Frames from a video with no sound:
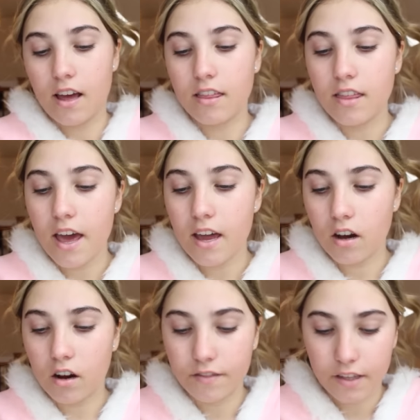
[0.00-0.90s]
And then
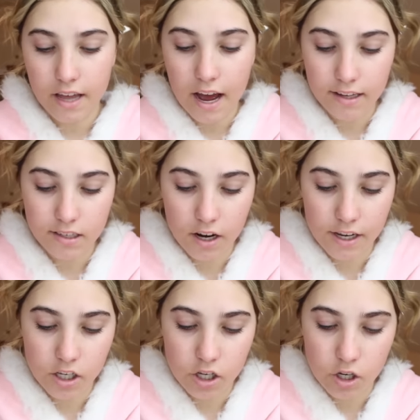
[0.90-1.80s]
after that, I
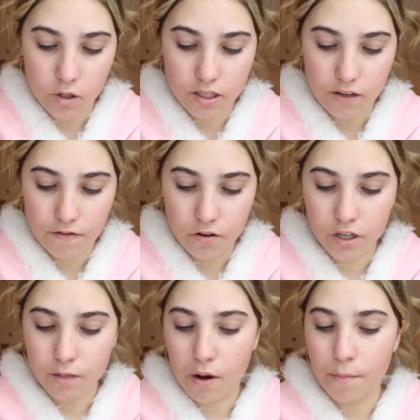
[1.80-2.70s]
use the
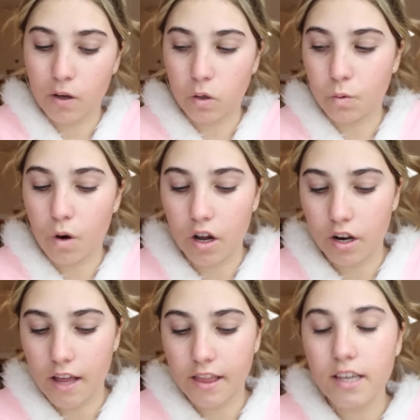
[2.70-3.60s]
Florence by Mills
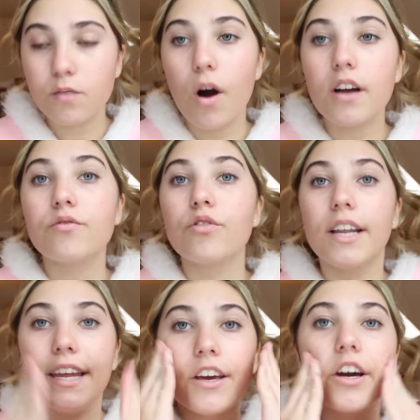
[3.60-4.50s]
one, and this works
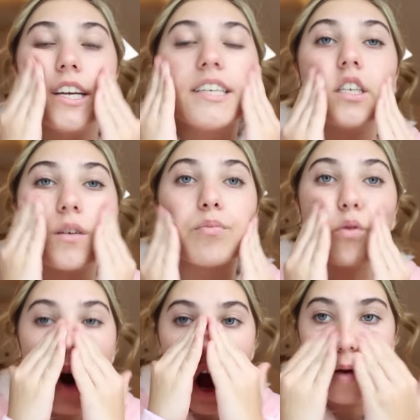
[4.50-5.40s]
really good as a
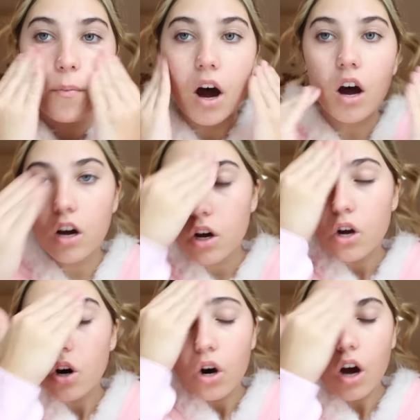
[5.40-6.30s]
primer
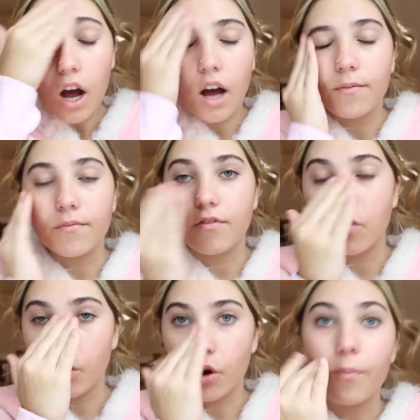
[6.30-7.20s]
um,
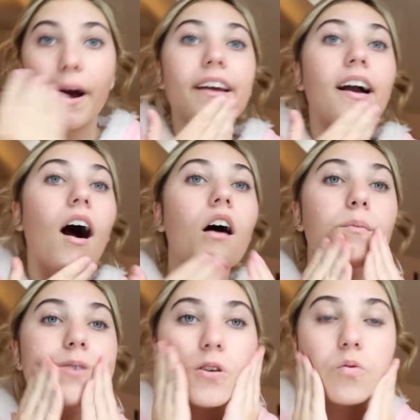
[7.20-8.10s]
for your
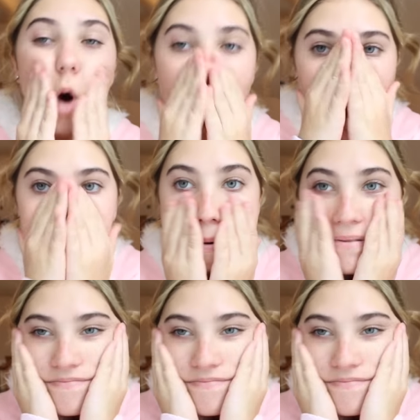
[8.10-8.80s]
makeup as well,